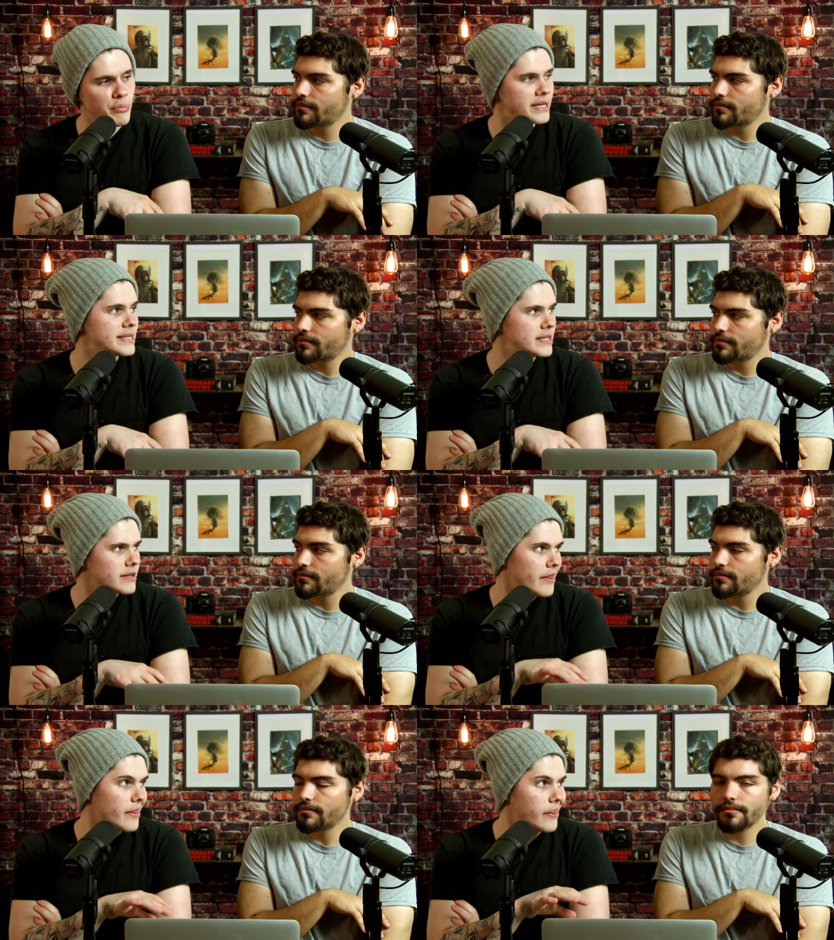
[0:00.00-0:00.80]
Speaker 1: be in it
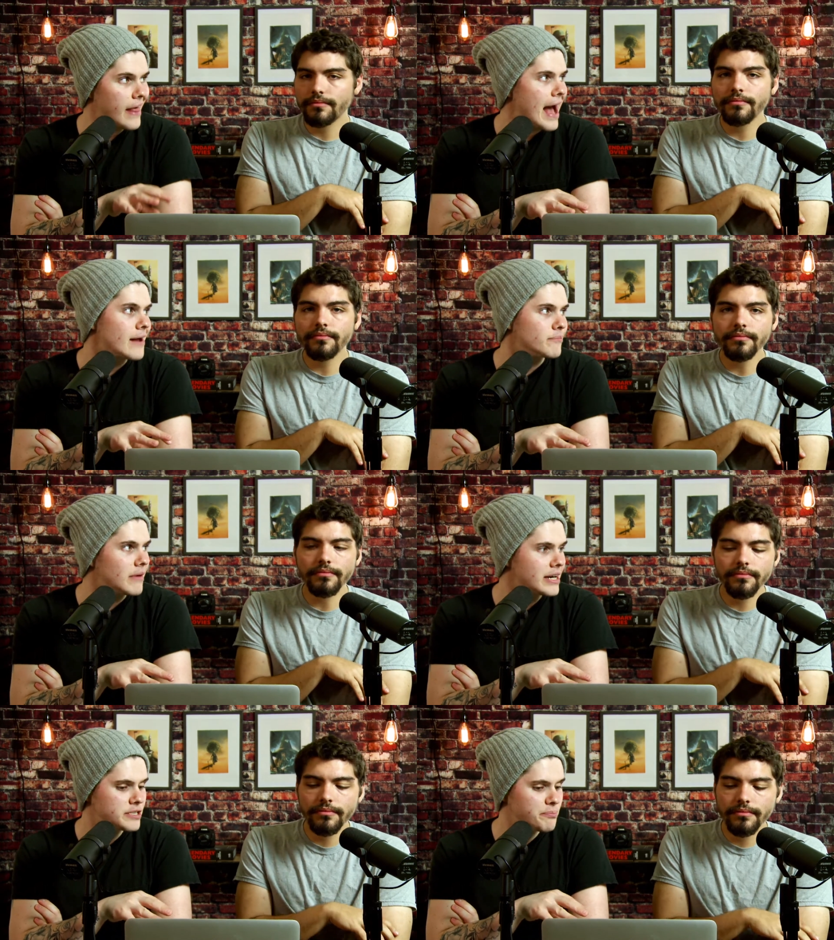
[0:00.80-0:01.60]
that mm-hmm.
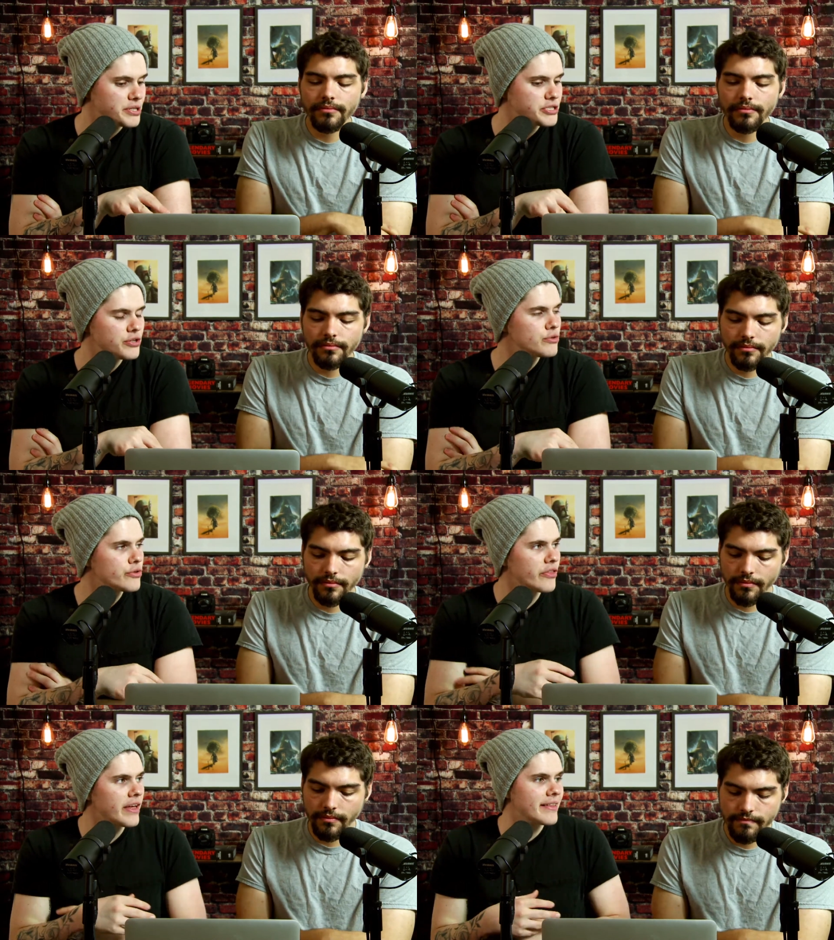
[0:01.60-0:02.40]
much, but do you
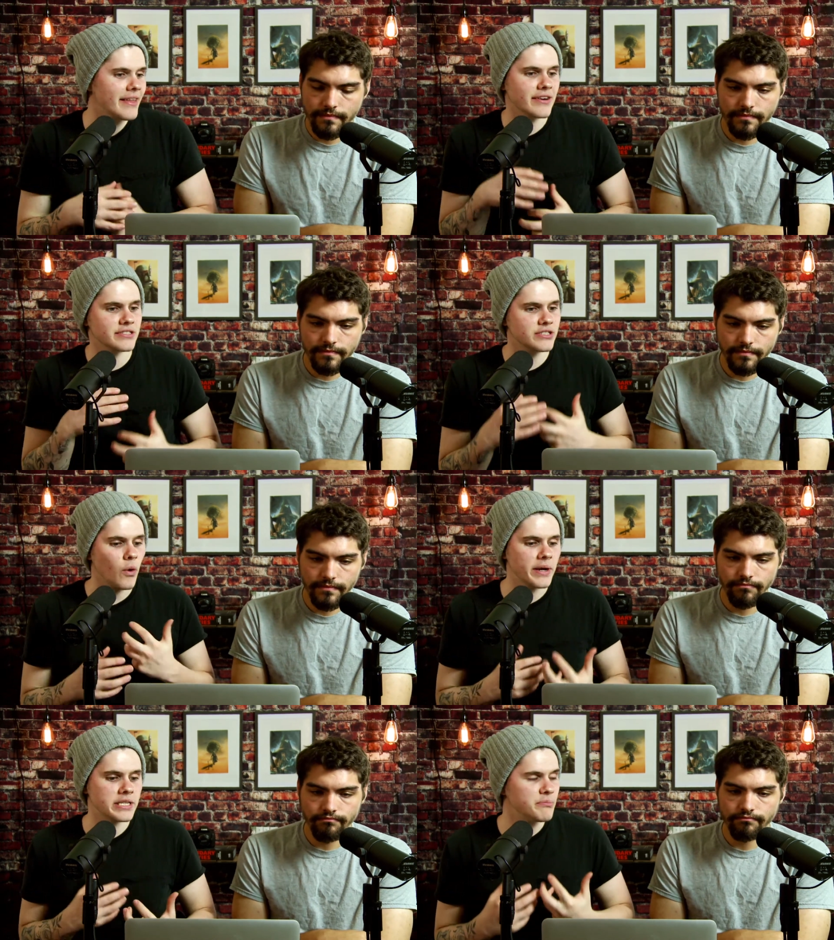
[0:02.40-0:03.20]
think there's
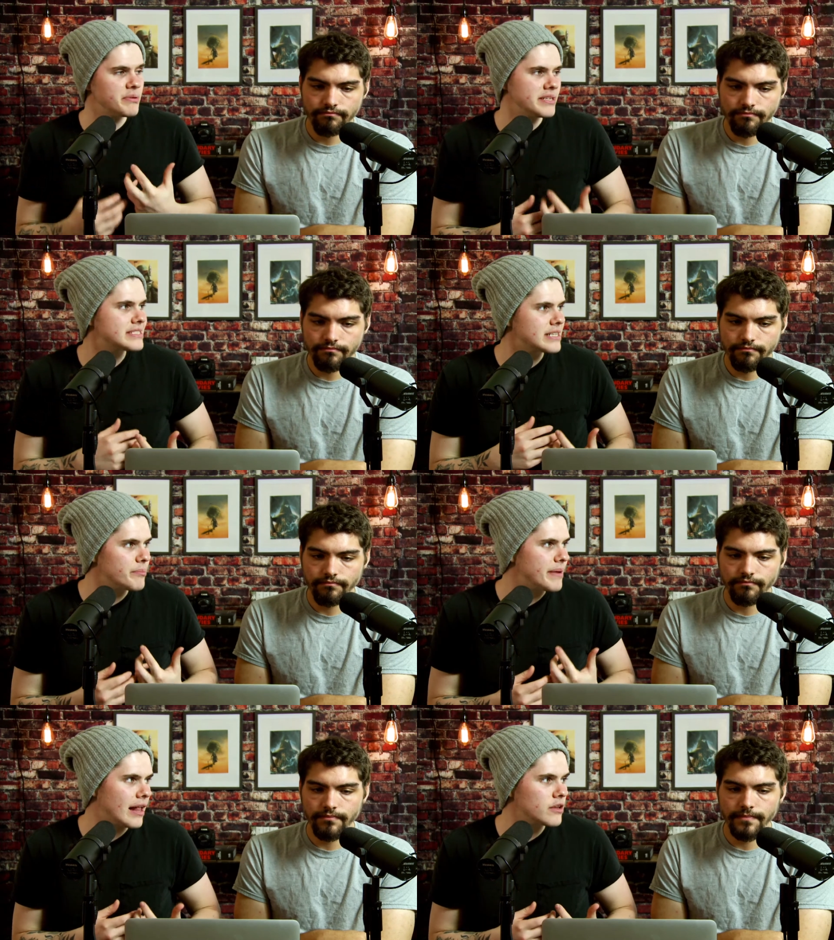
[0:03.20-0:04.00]
going to be some
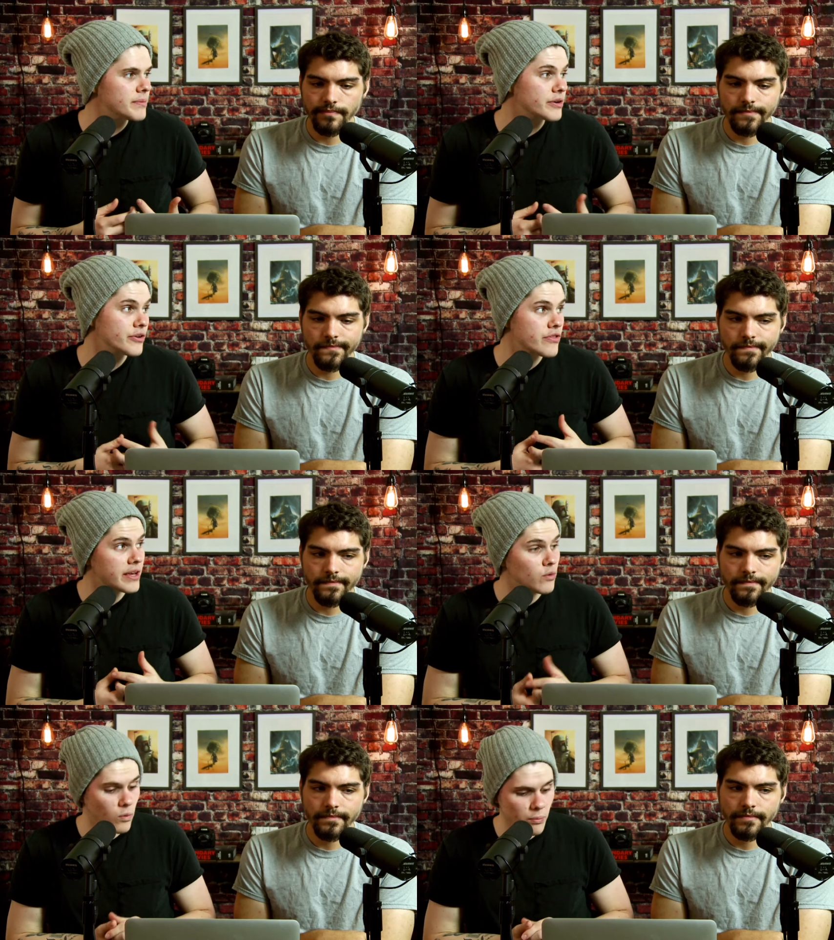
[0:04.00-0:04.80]
element, or do you think
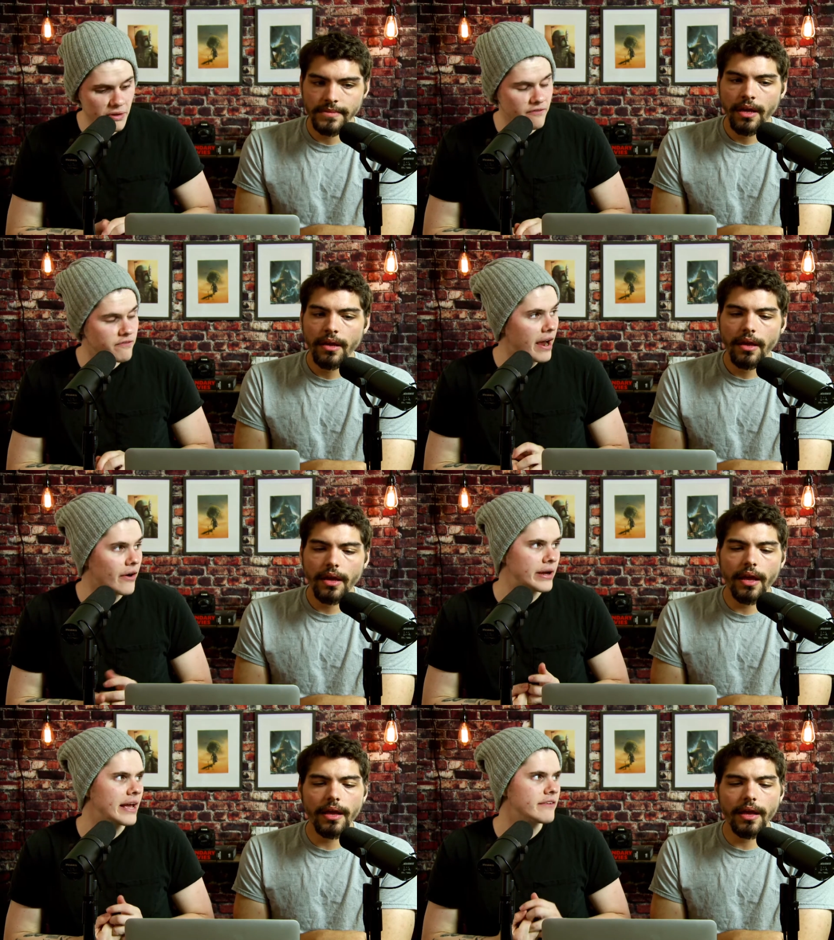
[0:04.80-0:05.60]
it will be very?
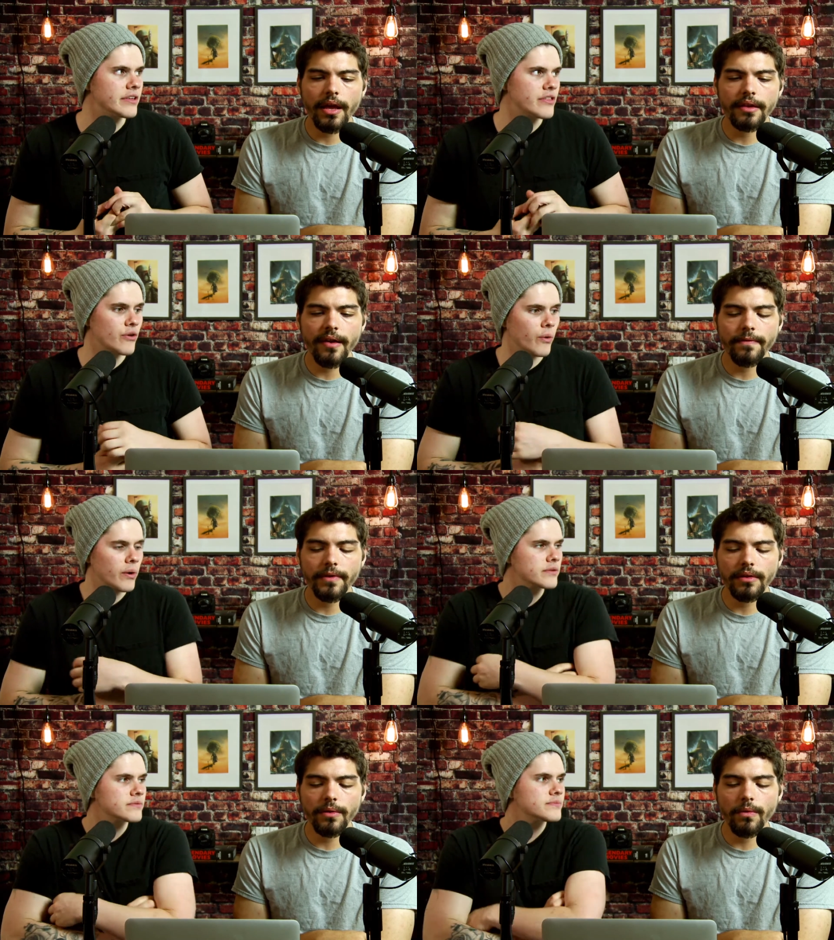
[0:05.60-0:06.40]
It, it
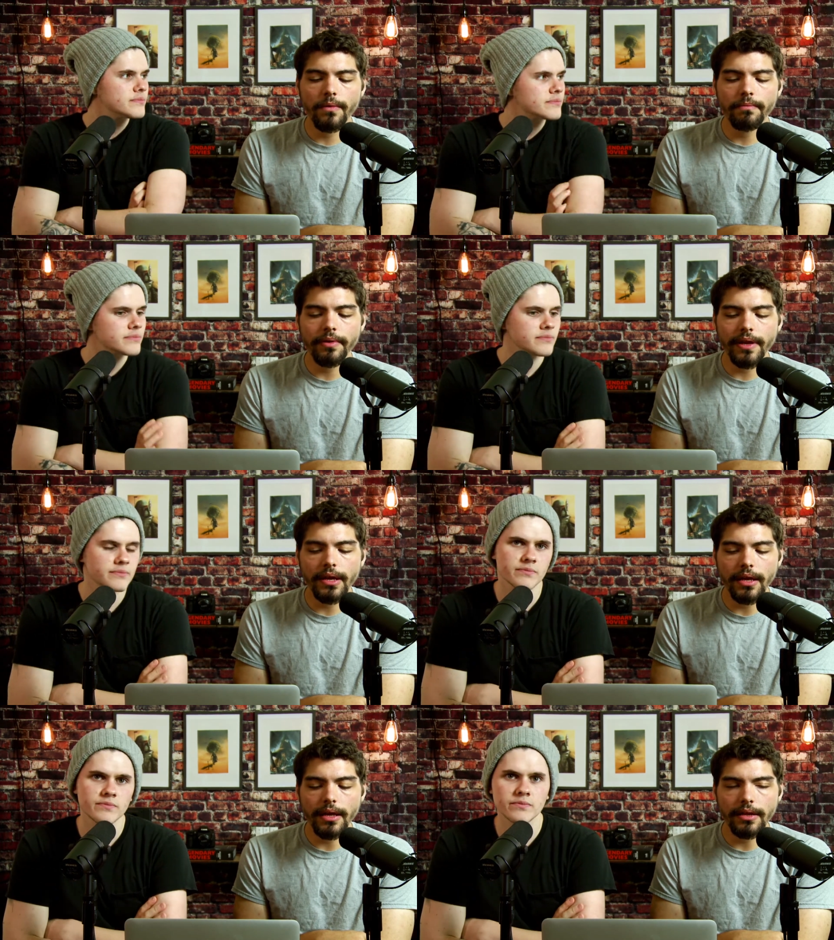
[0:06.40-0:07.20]
Speaker 2: definitely won't
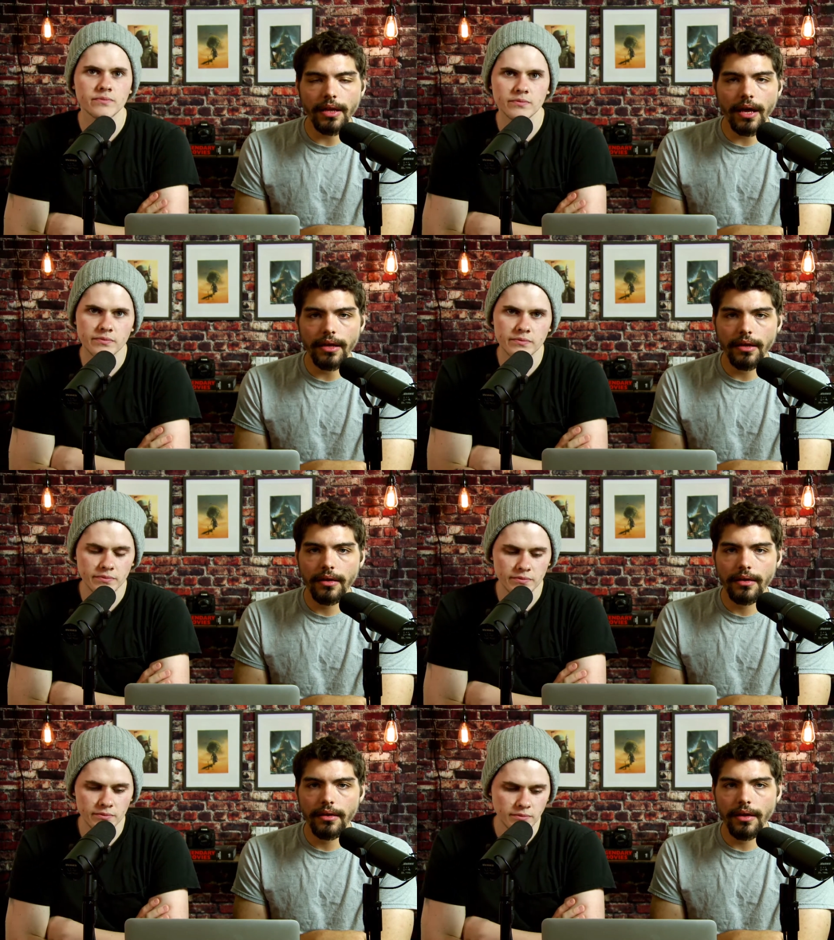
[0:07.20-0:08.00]
be like
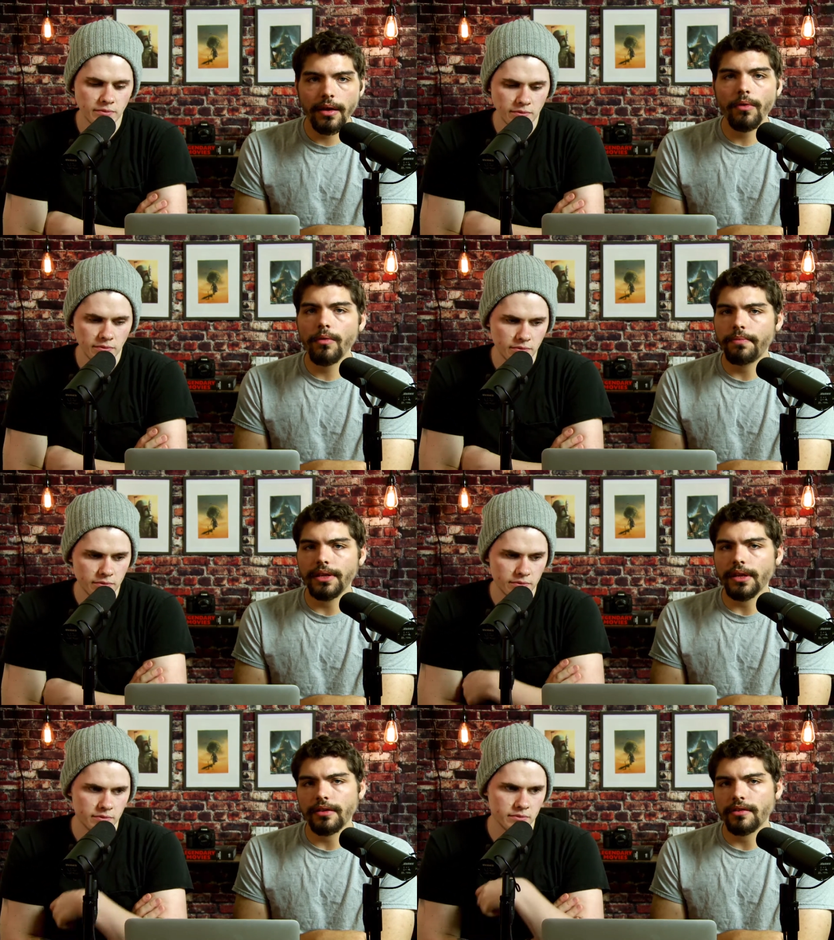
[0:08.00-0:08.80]
it won't be like